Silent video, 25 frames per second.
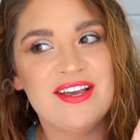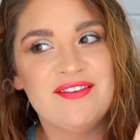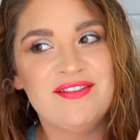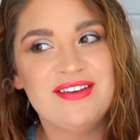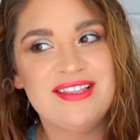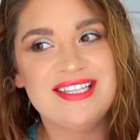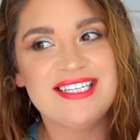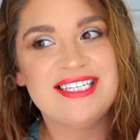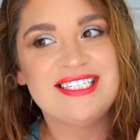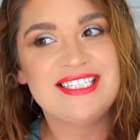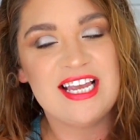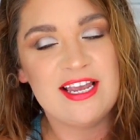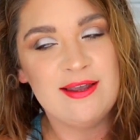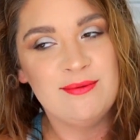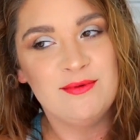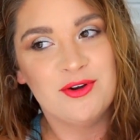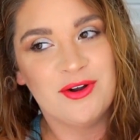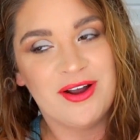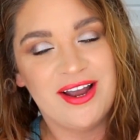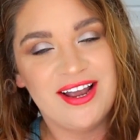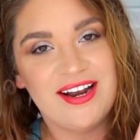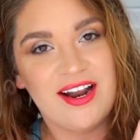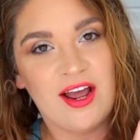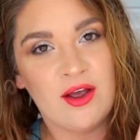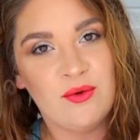it the same
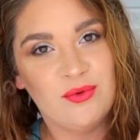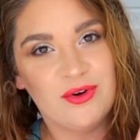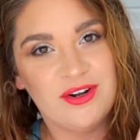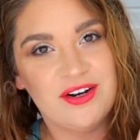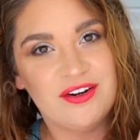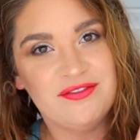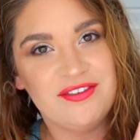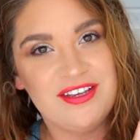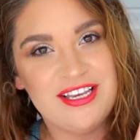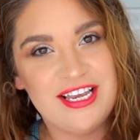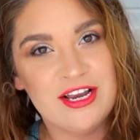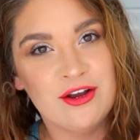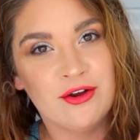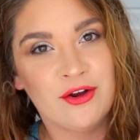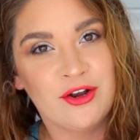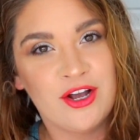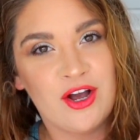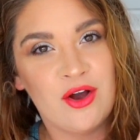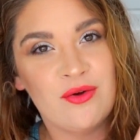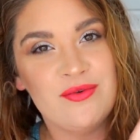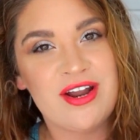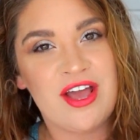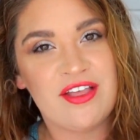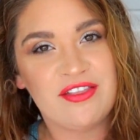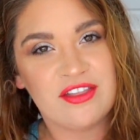grade I would have a year
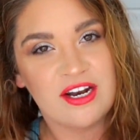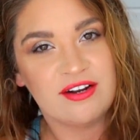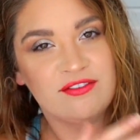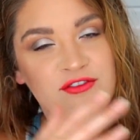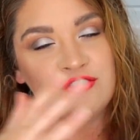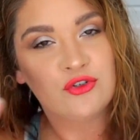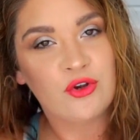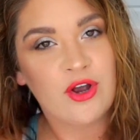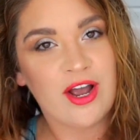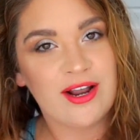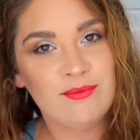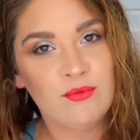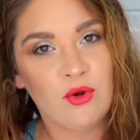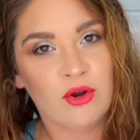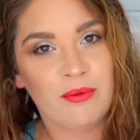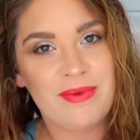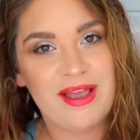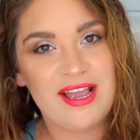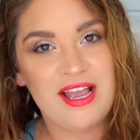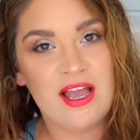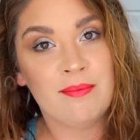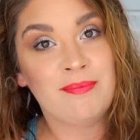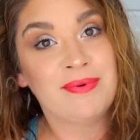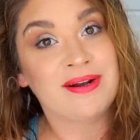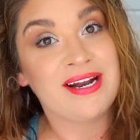ago now that I've tried more
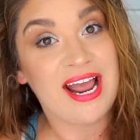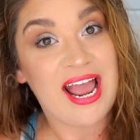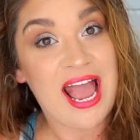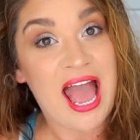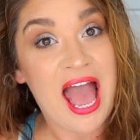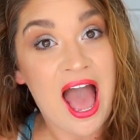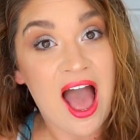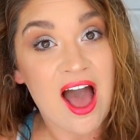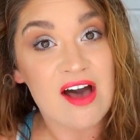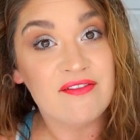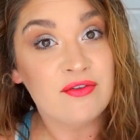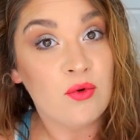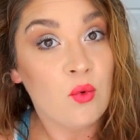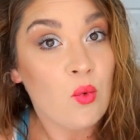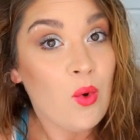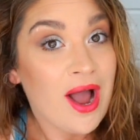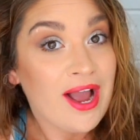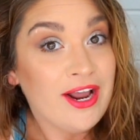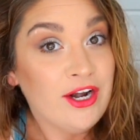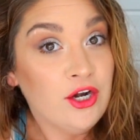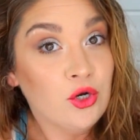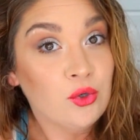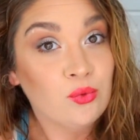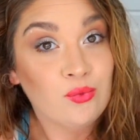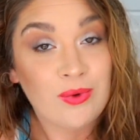makeup and I have a
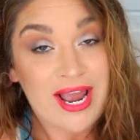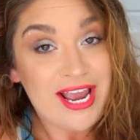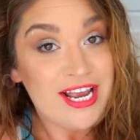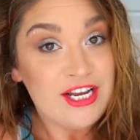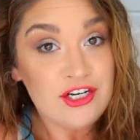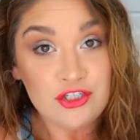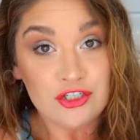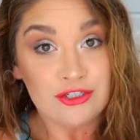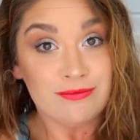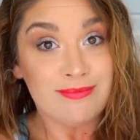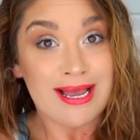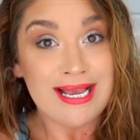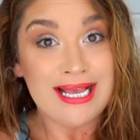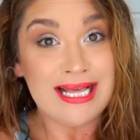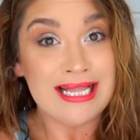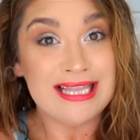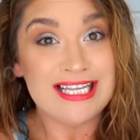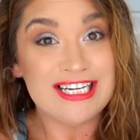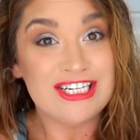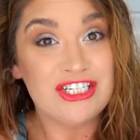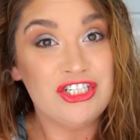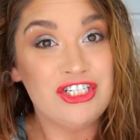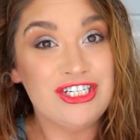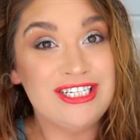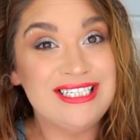wider range in my
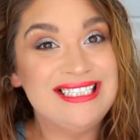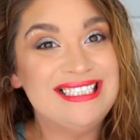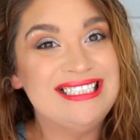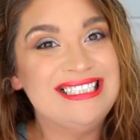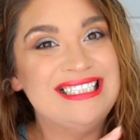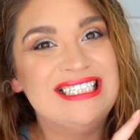collection?